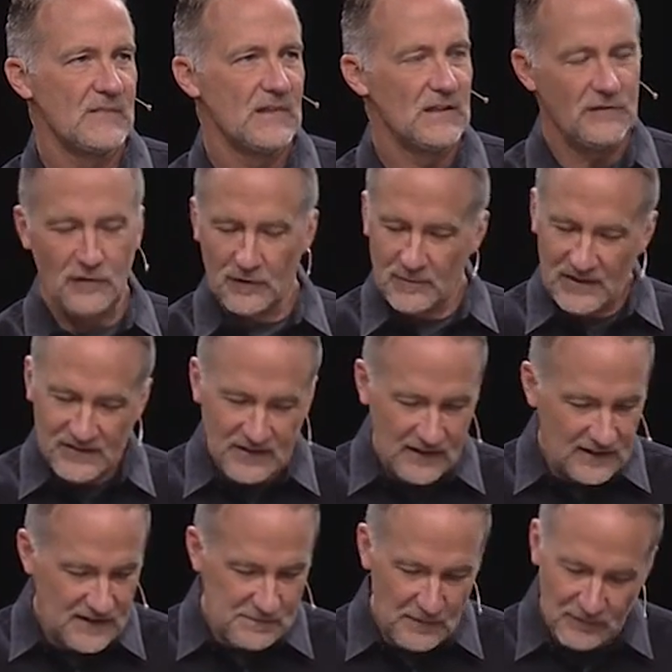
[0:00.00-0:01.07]
You've heard me
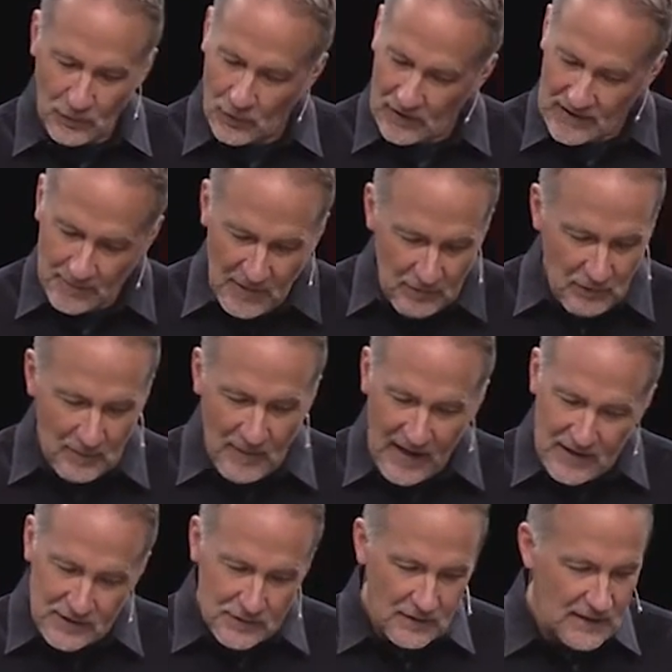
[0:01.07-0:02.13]
say this before, let me
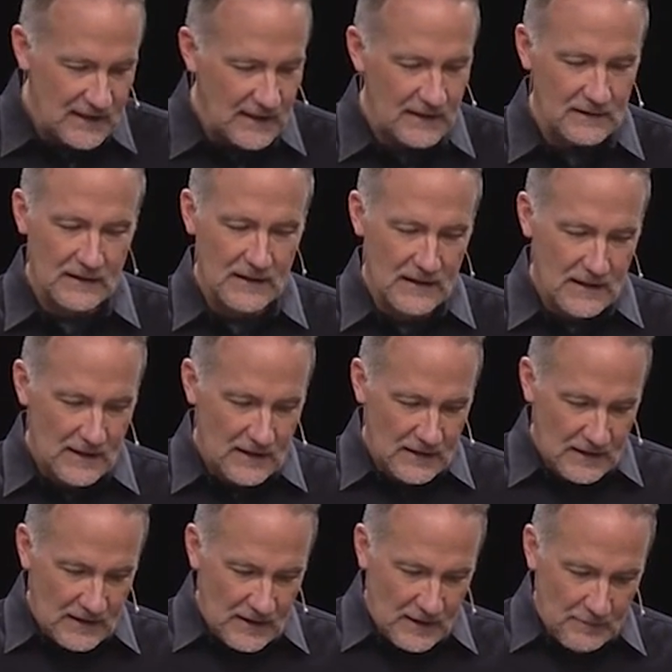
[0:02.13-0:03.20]
remind you again.
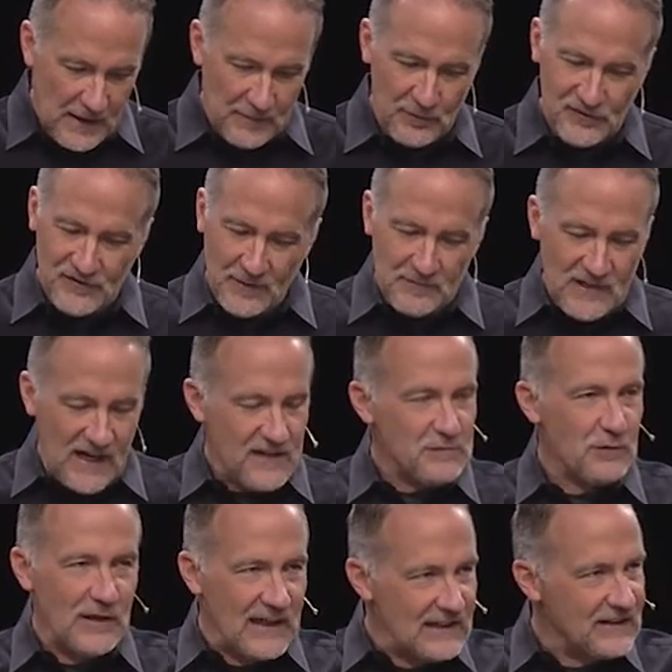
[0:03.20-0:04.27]
People
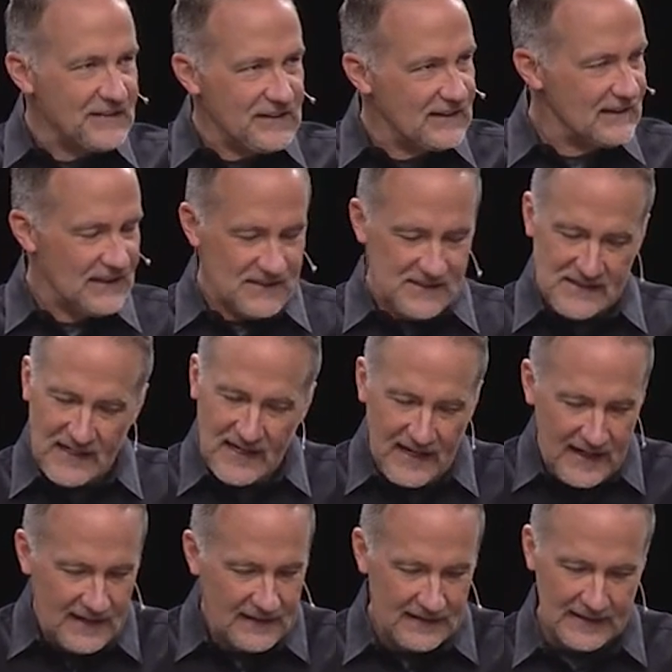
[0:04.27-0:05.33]
sometimes will innocently
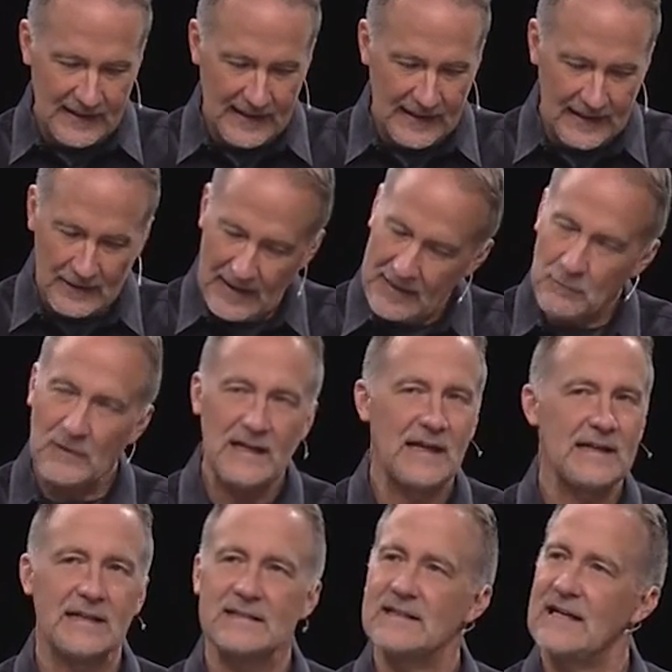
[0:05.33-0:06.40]
say, uh, Hey, when I
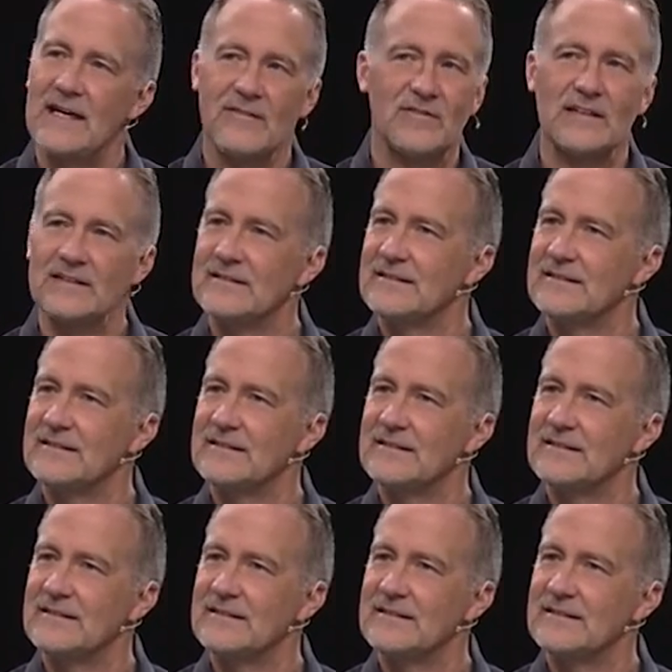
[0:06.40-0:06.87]
get to heaven,